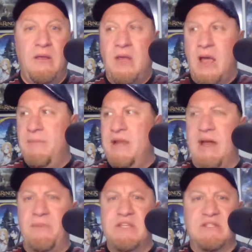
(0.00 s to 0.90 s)
I mean,
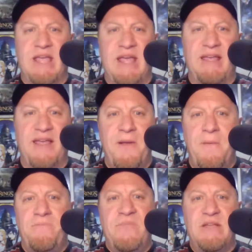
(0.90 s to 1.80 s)
I'm just like,
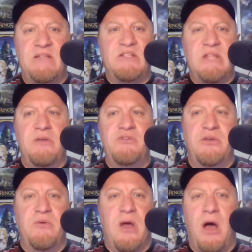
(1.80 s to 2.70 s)
that just tells
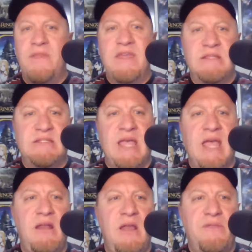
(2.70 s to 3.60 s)
you on the
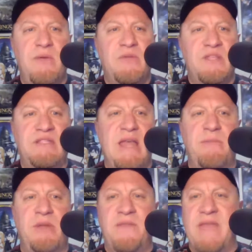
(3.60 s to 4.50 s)
inside, they were the
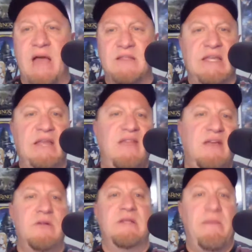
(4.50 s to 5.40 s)
same, but on the outside, they
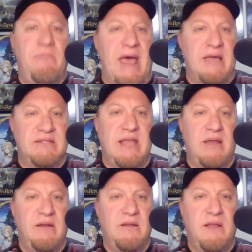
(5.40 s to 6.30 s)
couldn't get past that.
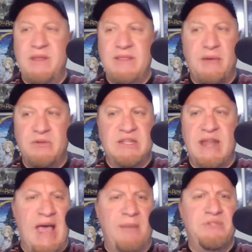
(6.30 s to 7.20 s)
I mean, that was an
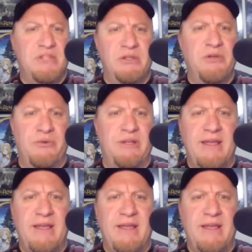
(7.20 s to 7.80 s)
absolute,